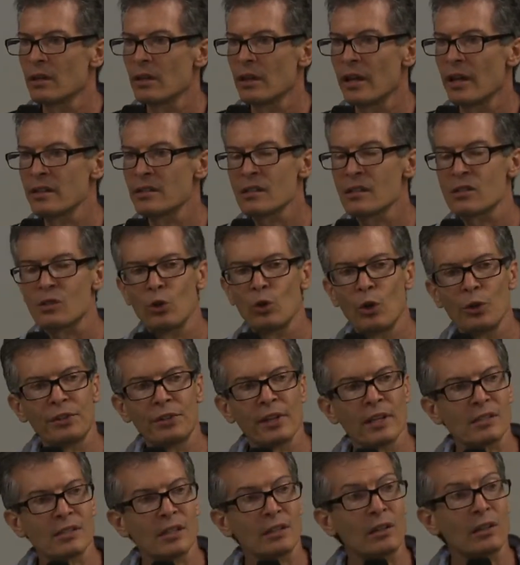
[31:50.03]
That's a stool
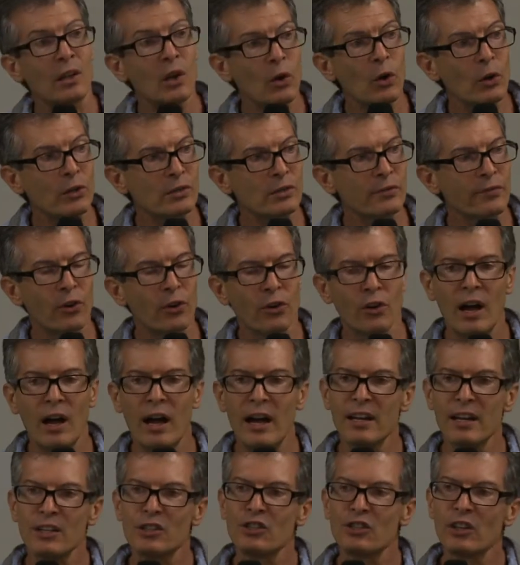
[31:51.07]
test that looks for
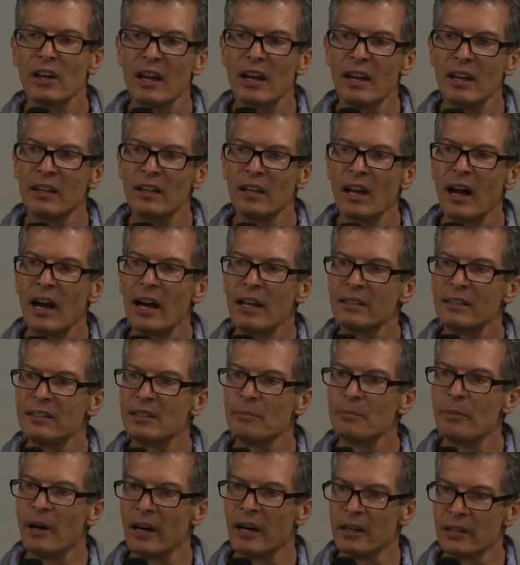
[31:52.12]
IgA
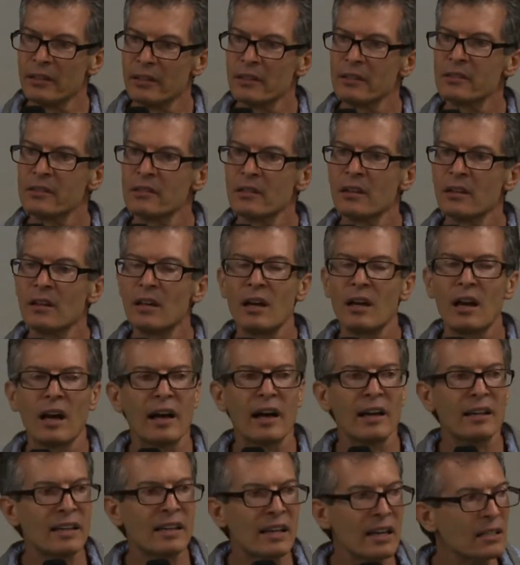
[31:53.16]
antibodies
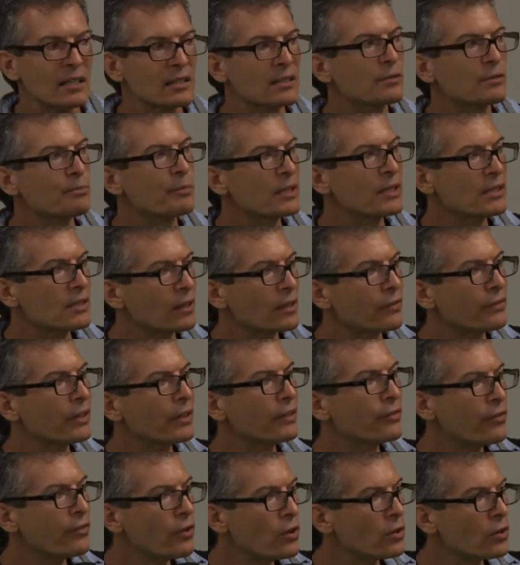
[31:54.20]
against
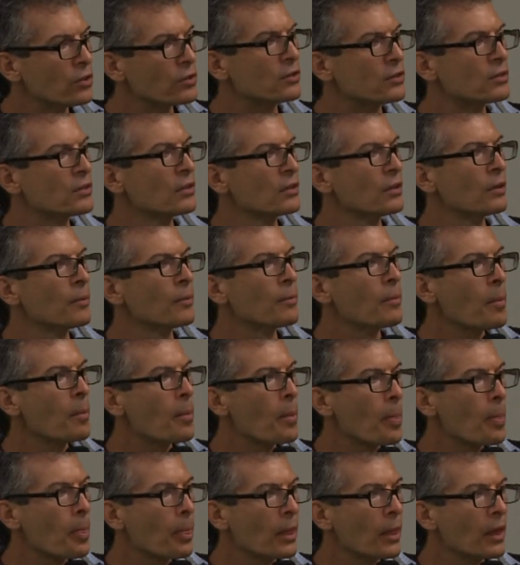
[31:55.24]
specific foods.
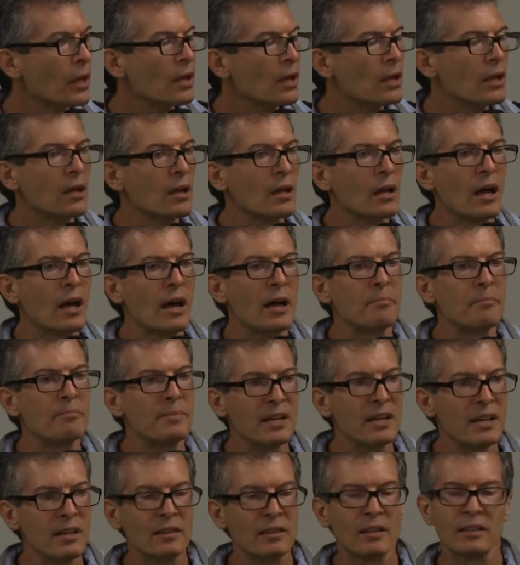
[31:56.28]
And
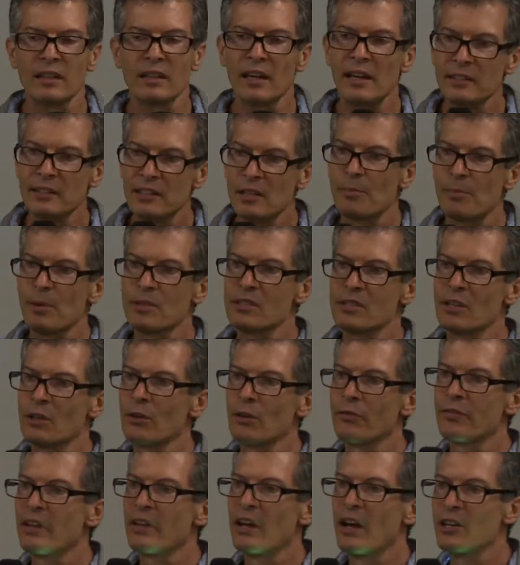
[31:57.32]
being that 80%
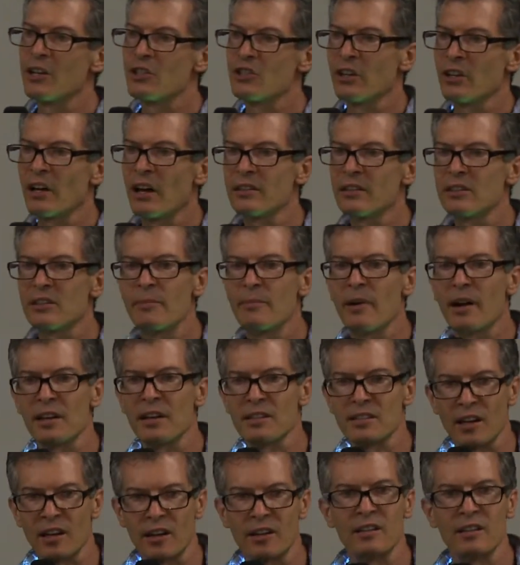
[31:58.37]
of the IgA
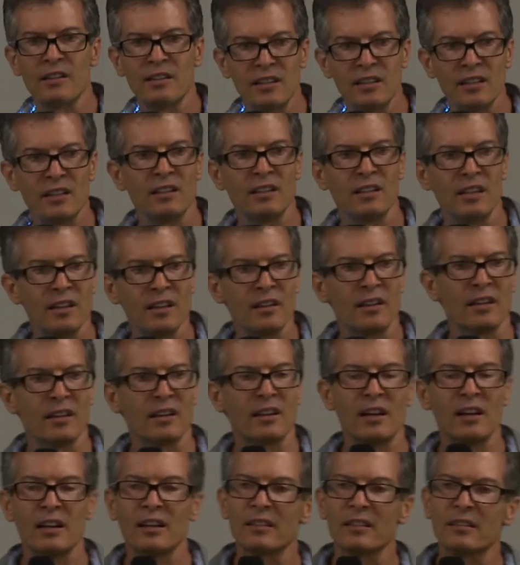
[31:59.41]
antibodies are indeed in the
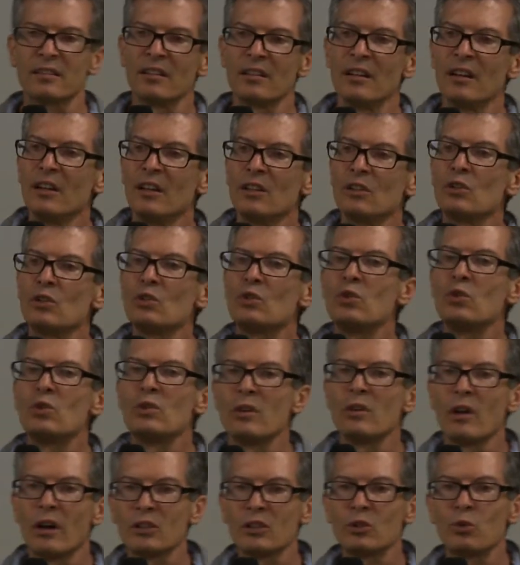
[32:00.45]
gut, you do
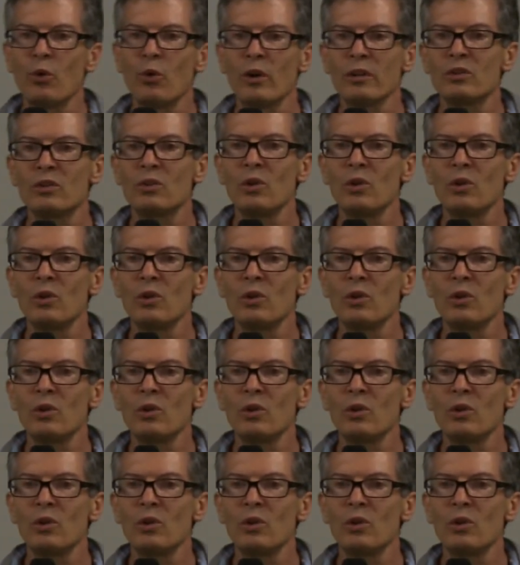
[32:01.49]
not want